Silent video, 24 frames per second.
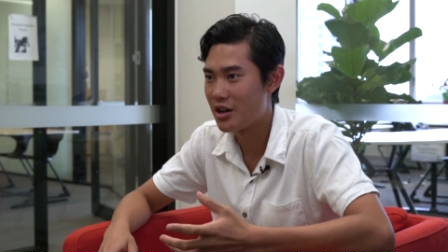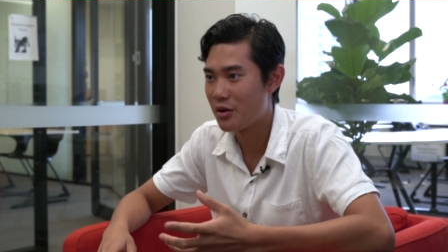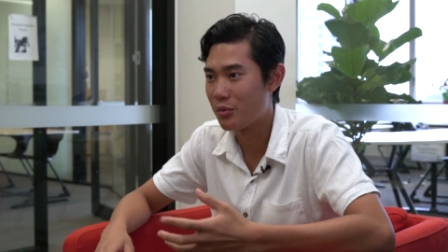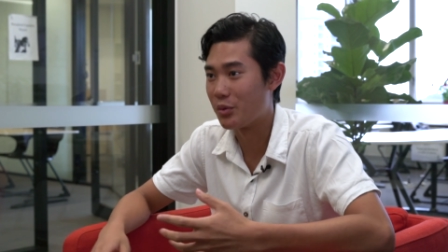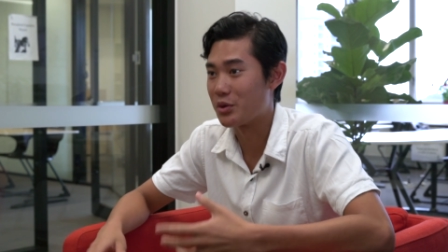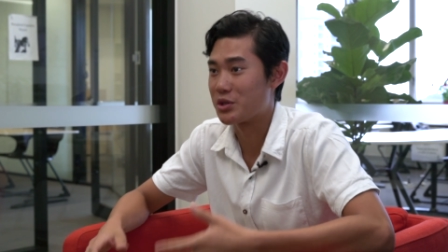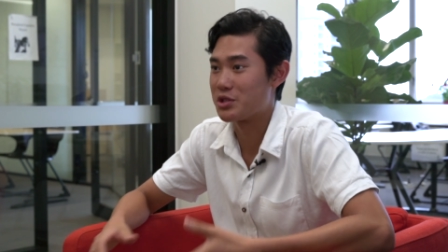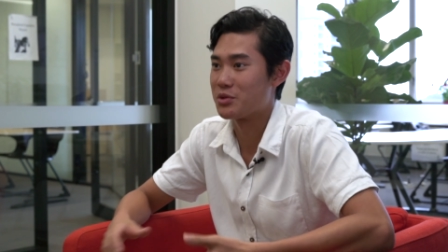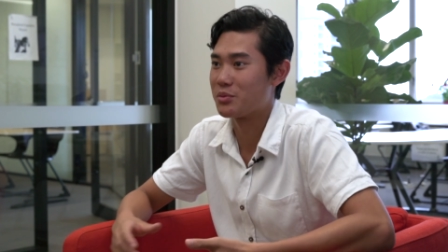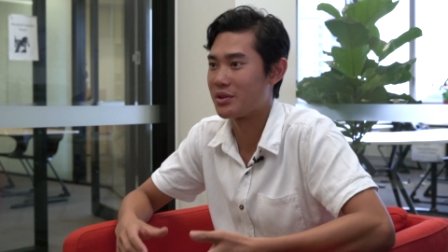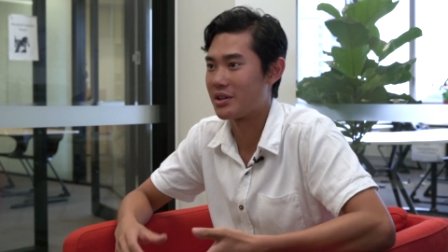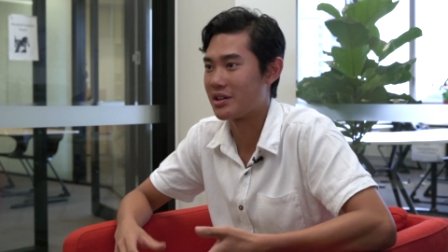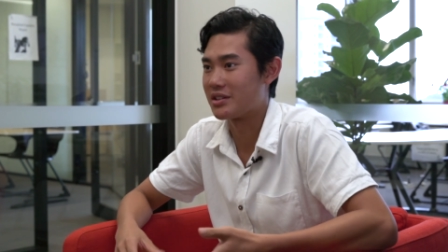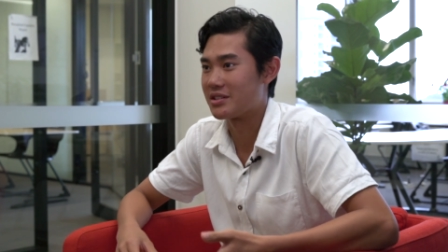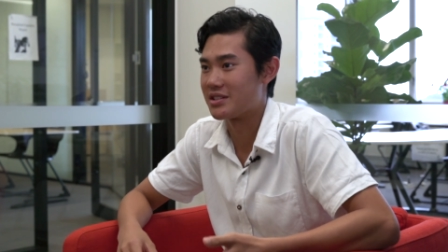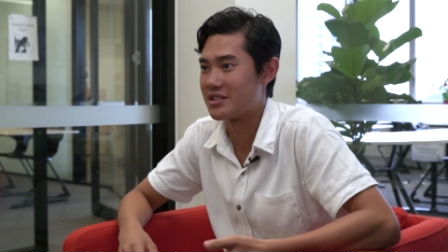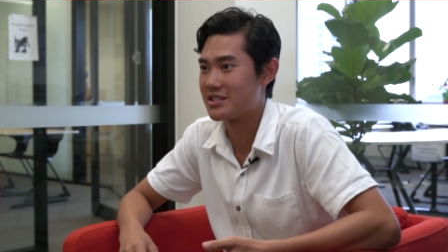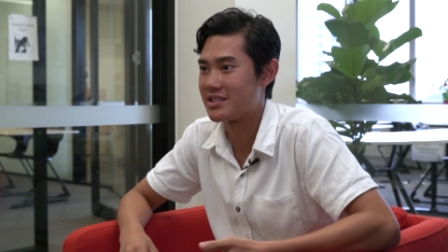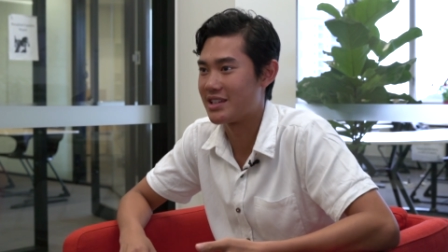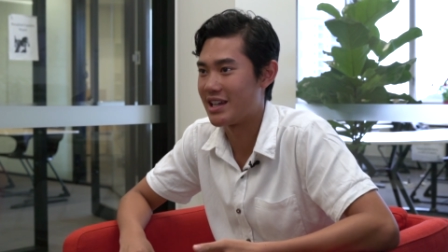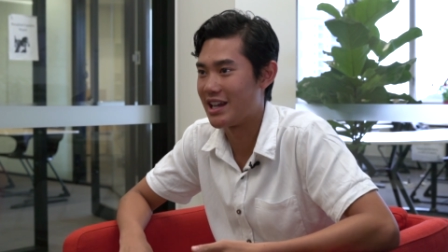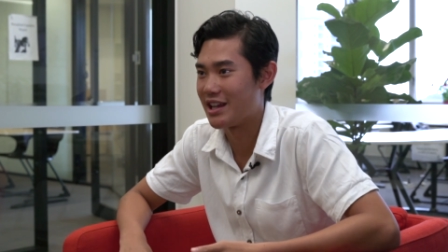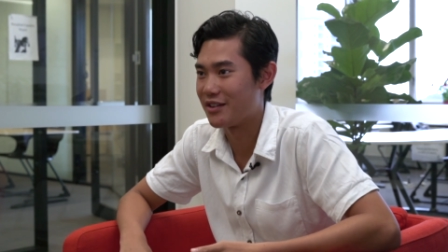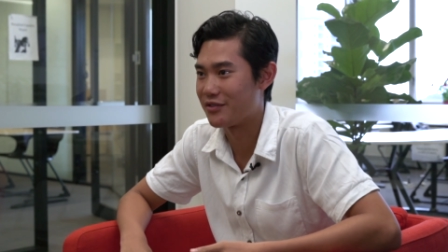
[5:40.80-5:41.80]
what you want to
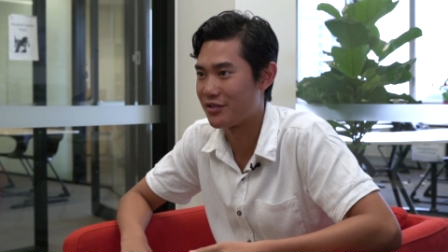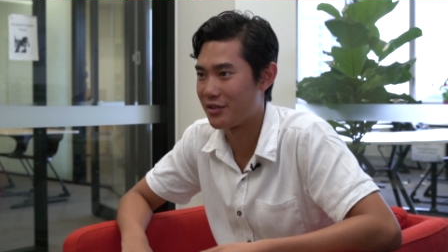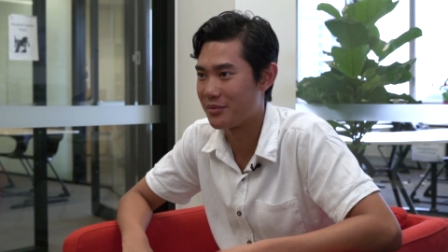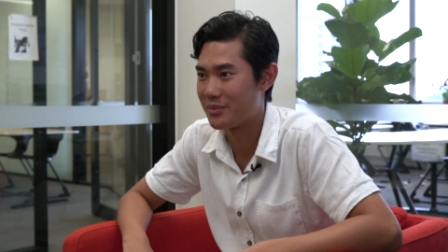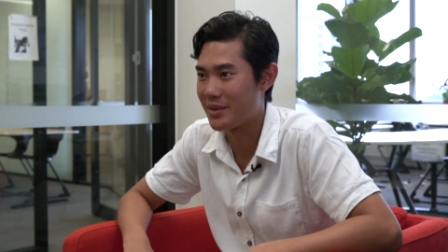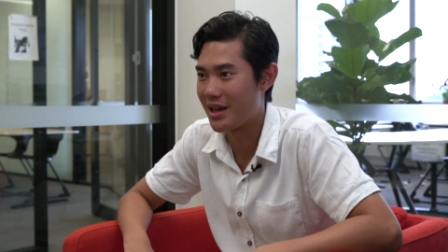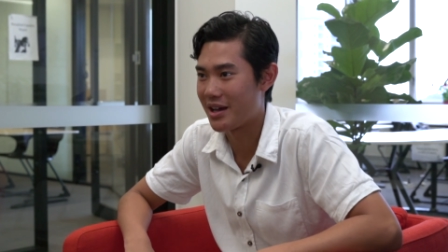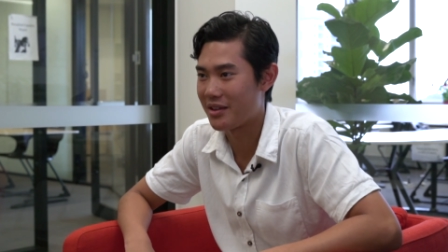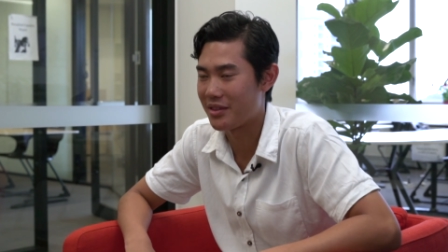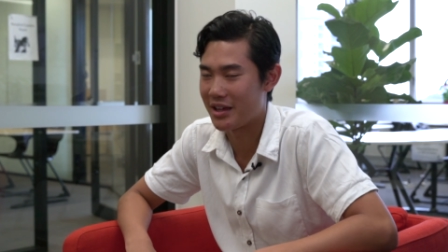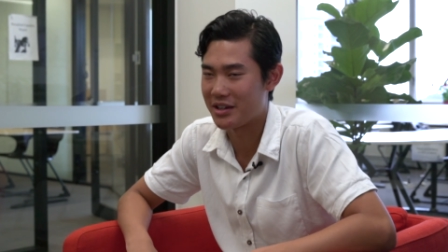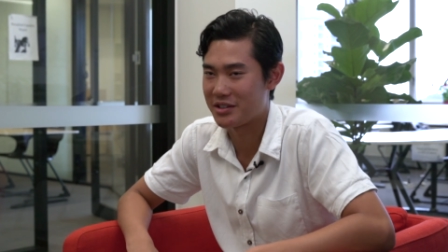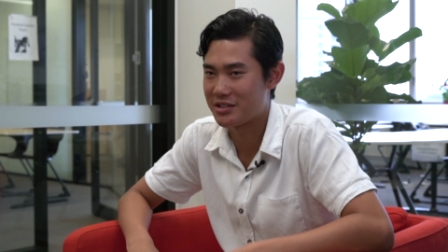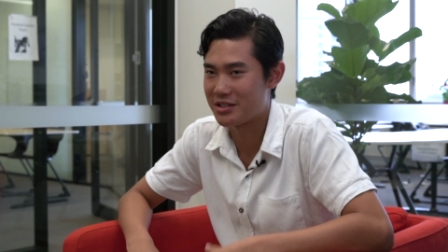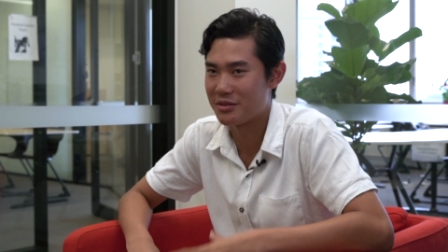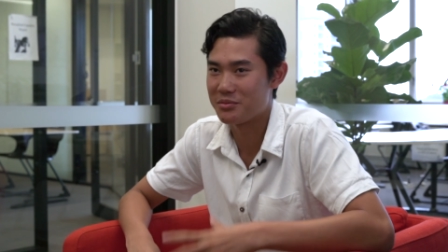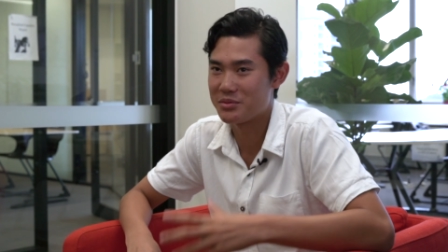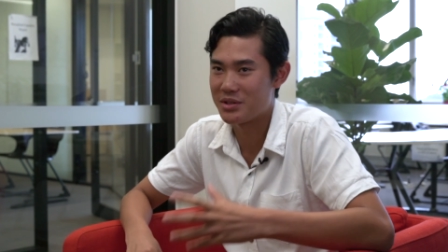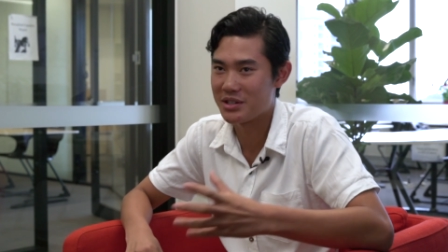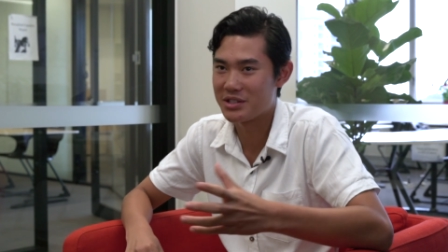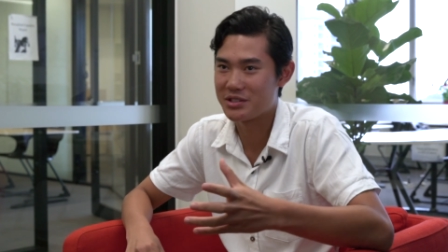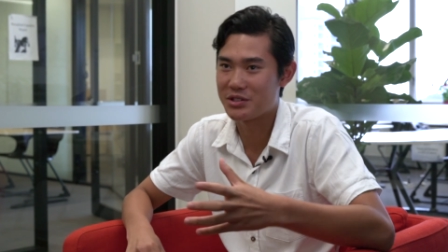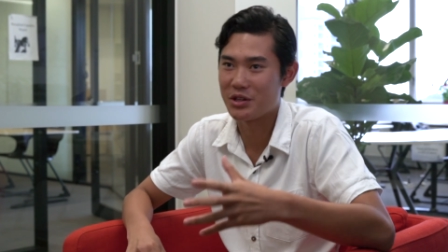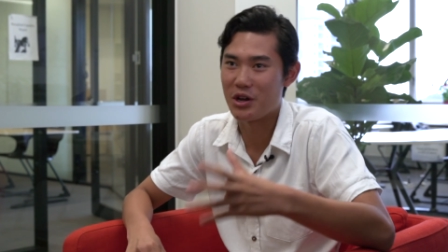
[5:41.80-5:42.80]
understand from that. Like some
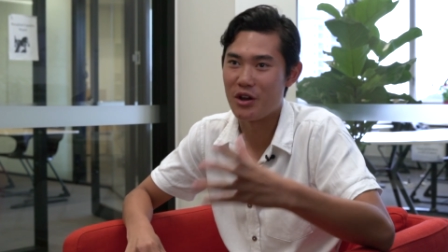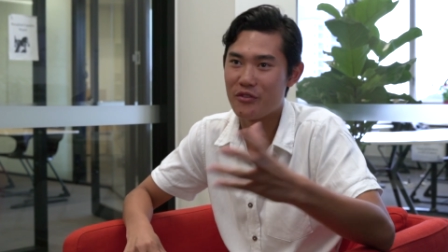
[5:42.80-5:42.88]
things go